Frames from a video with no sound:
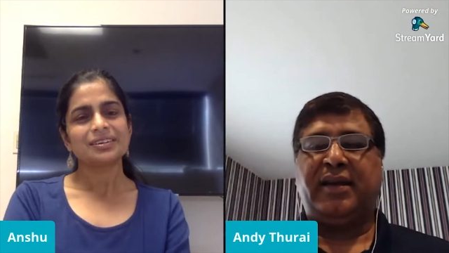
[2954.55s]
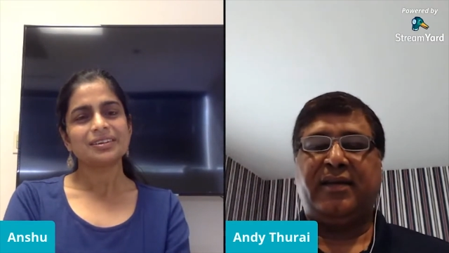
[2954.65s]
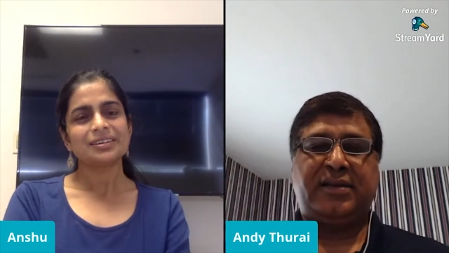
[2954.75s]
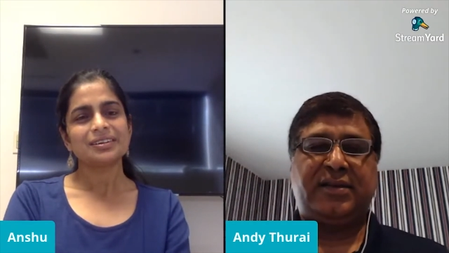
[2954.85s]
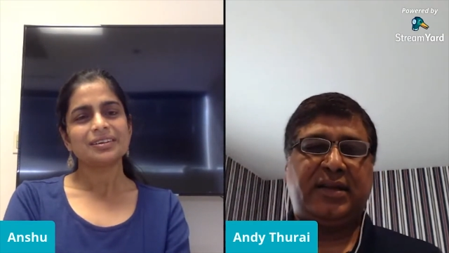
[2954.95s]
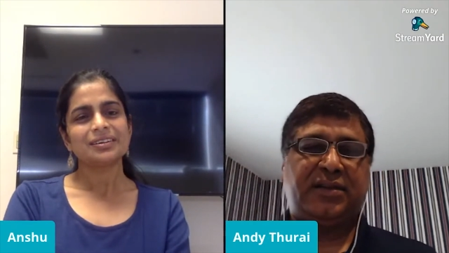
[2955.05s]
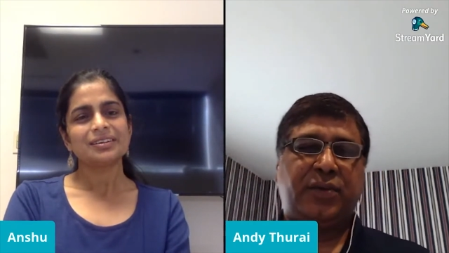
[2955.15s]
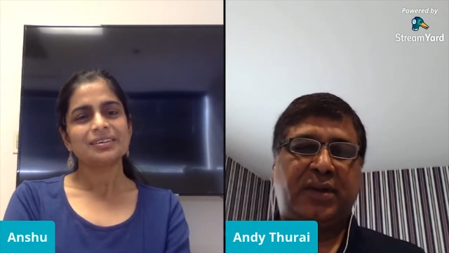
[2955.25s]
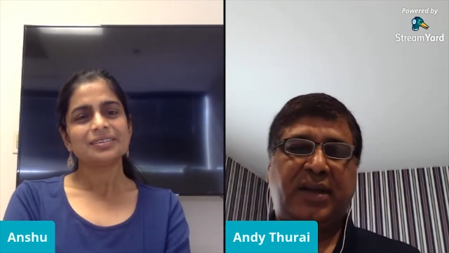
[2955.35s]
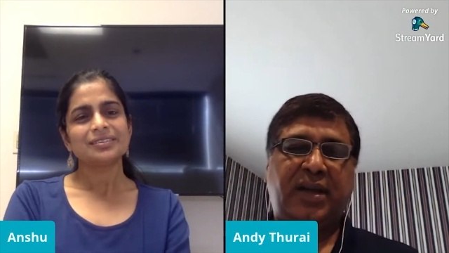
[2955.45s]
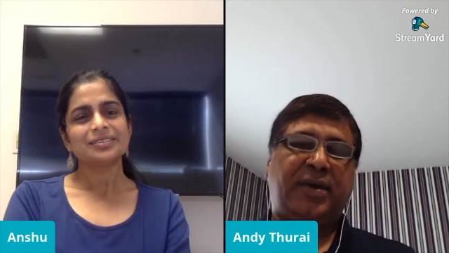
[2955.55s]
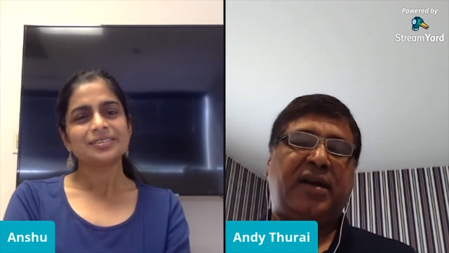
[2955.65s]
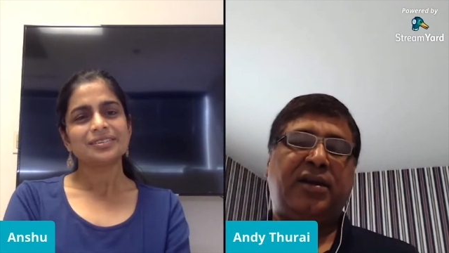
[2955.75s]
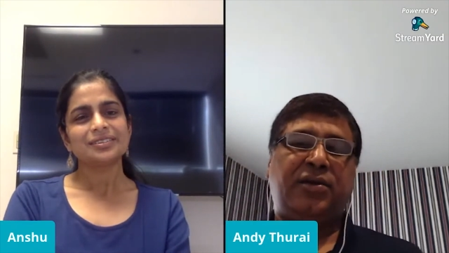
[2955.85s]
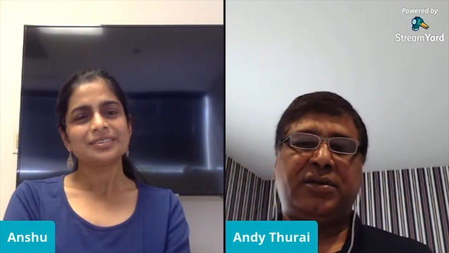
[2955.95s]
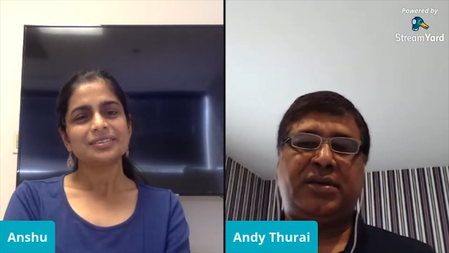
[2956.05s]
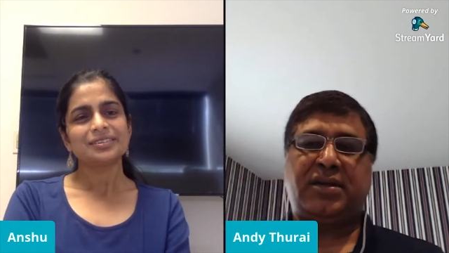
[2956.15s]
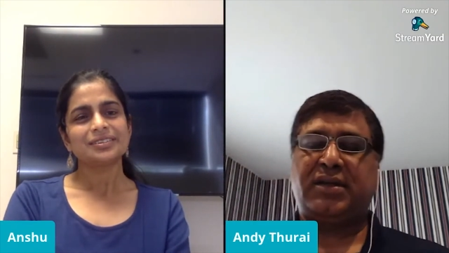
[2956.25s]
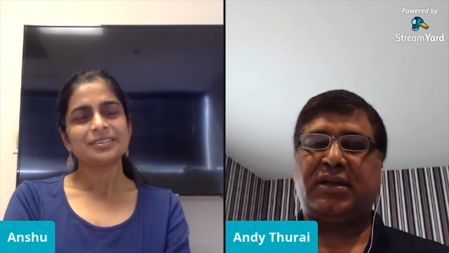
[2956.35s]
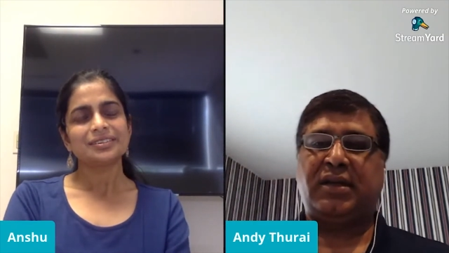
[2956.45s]
Speaker 1: any of these things with anybody who's
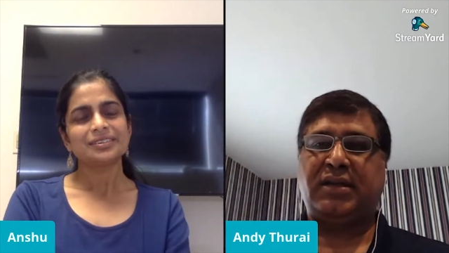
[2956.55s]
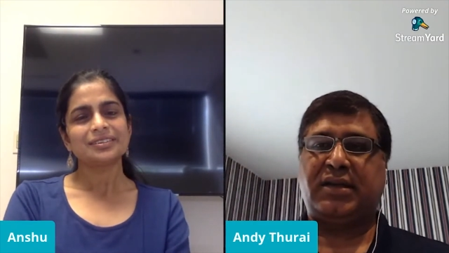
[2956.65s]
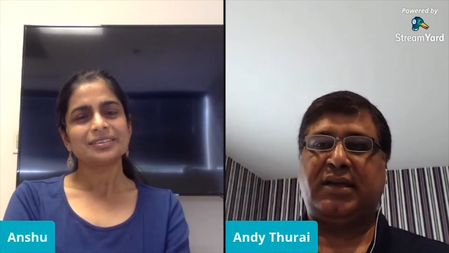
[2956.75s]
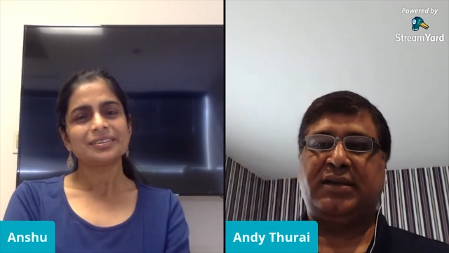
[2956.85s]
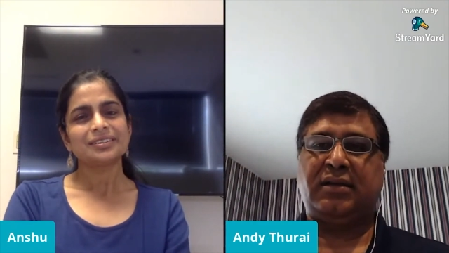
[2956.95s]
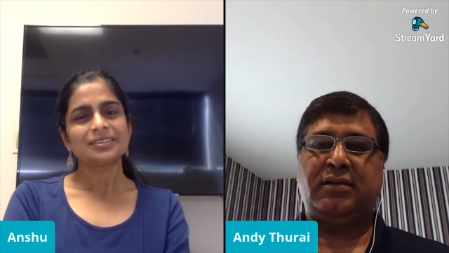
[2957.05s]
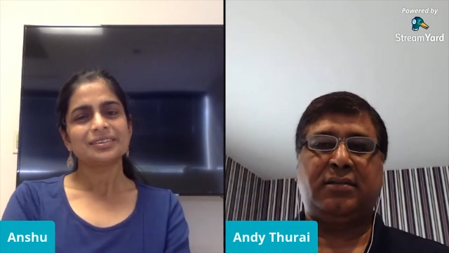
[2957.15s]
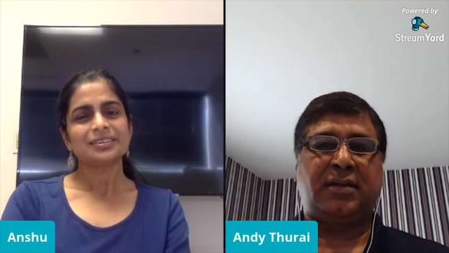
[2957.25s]
interested in discussing.